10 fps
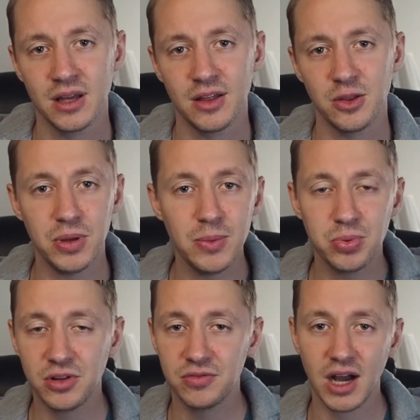The
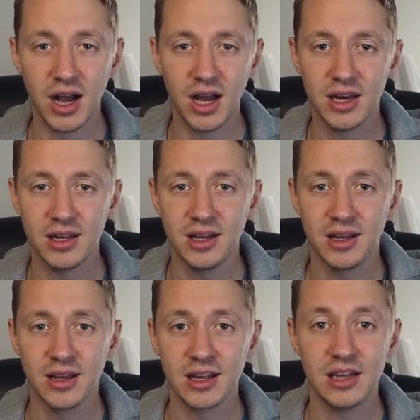people of God
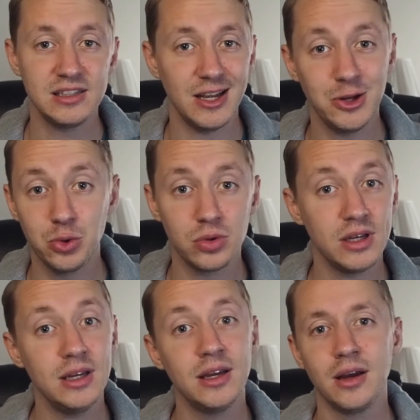
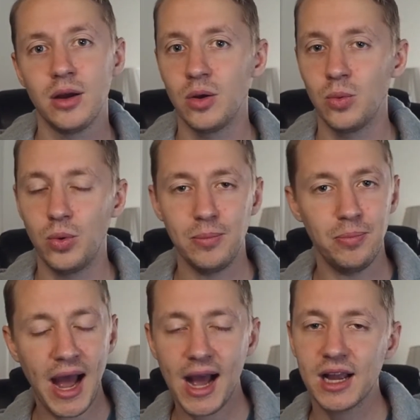continually went
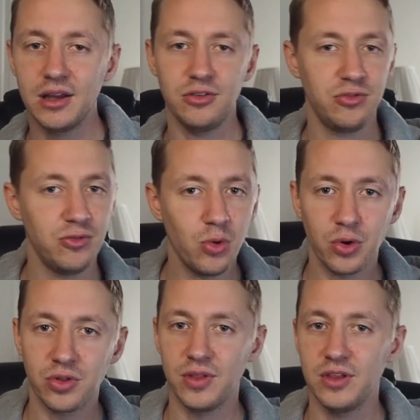back and
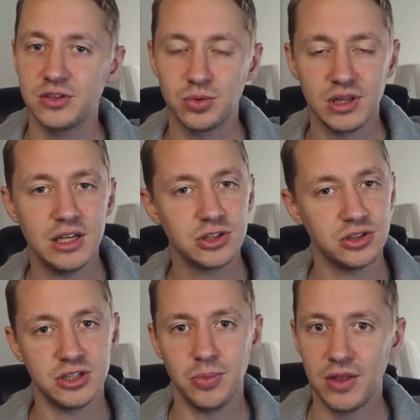forth in this
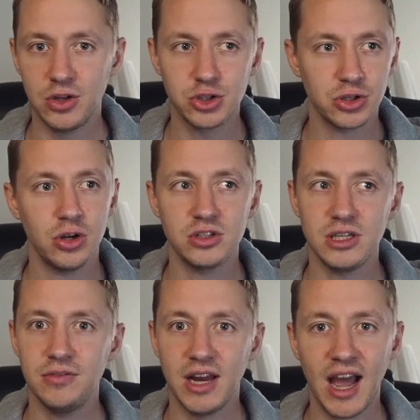relationship. And the church,
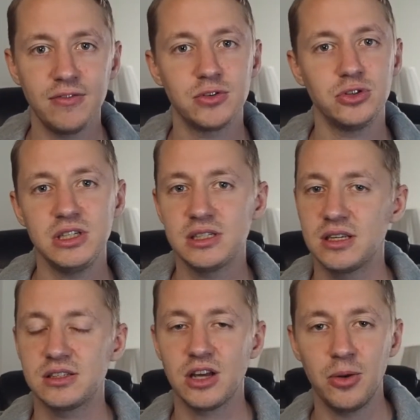even after Jesus,
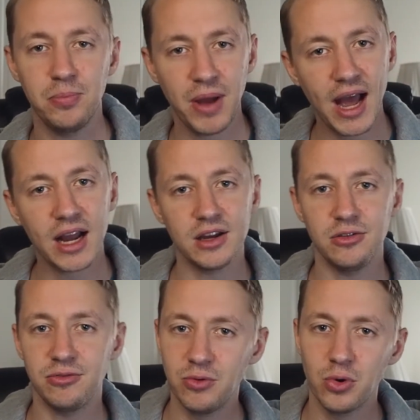has gone back
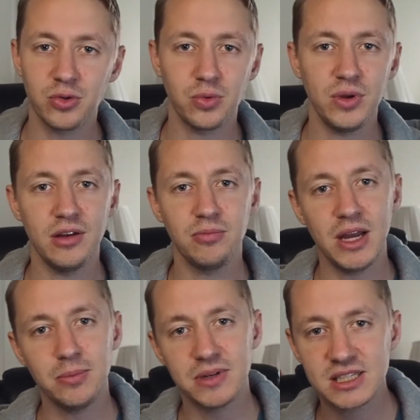and forth. We have
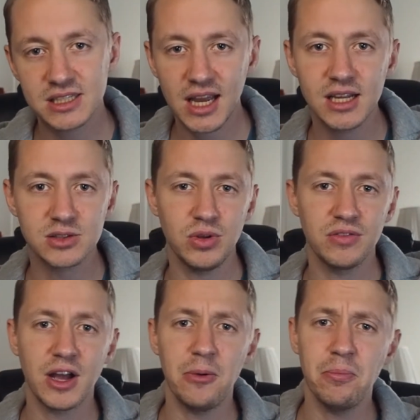made mistakes. We
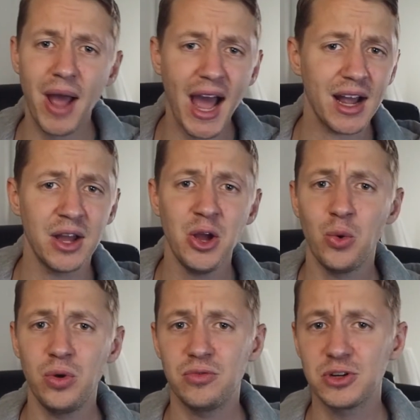have come back.
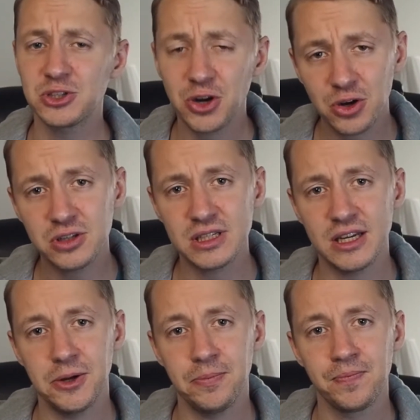We've returned to
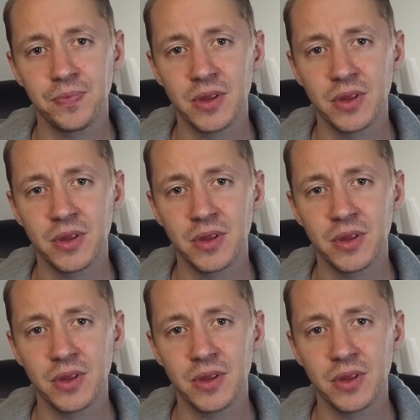Him.